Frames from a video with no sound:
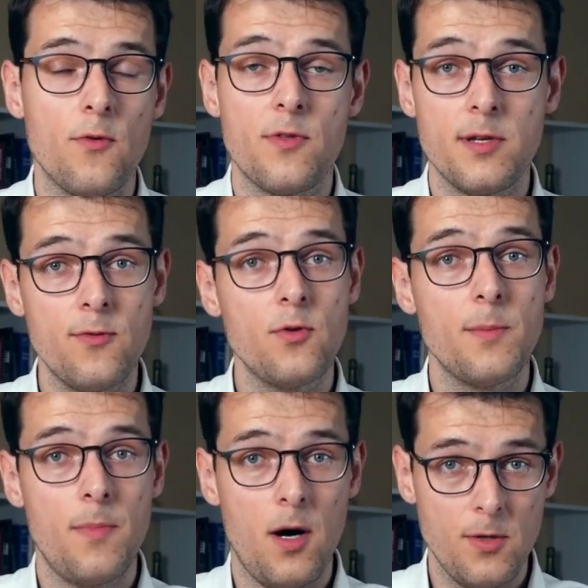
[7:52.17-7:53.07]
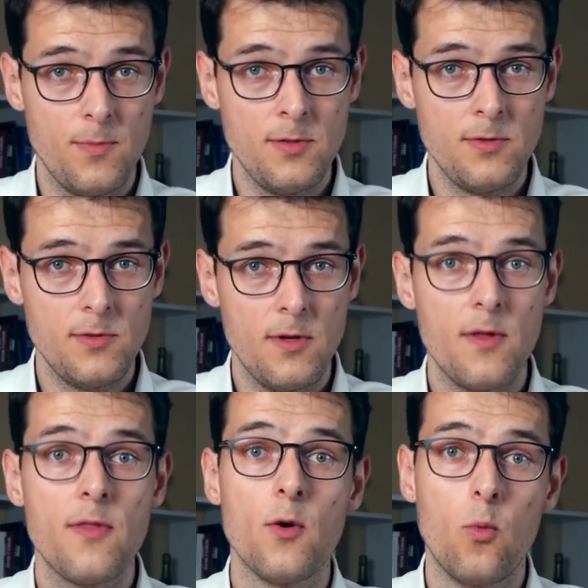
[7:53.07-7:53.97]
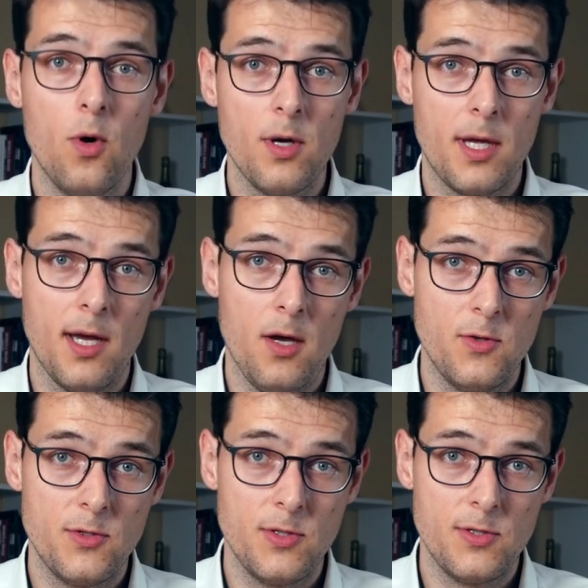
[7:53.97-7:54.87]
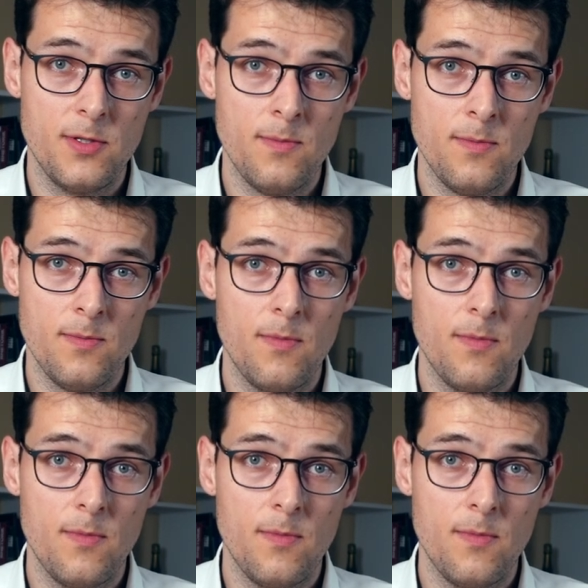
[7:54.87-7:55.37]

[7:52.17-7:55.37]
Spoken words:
of the different departments, the working hours system,